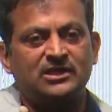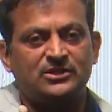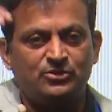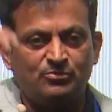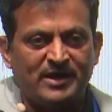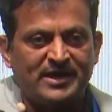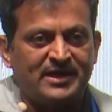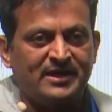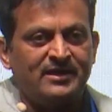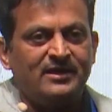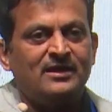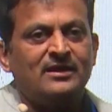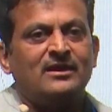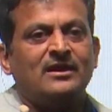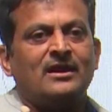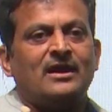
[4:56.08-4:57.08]
Dubai,
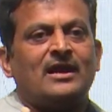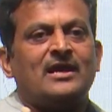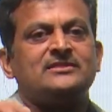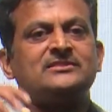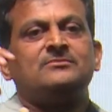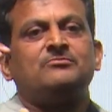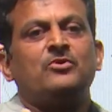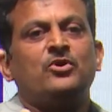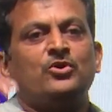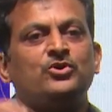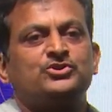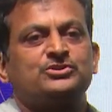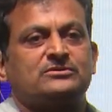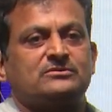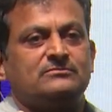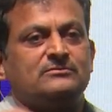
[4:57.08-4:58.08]
as the
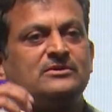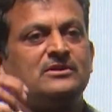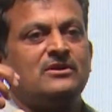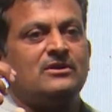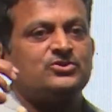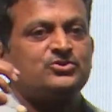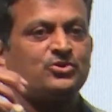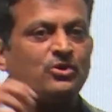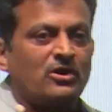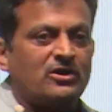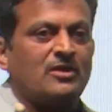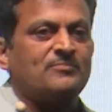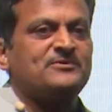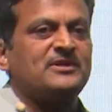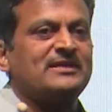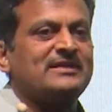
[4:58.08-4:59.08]
most sought
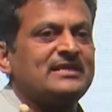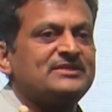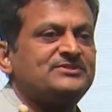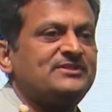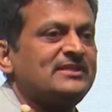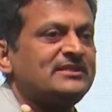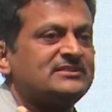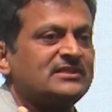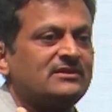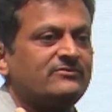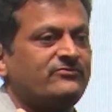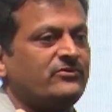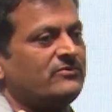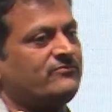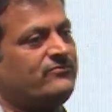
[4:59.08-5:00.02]
after destination for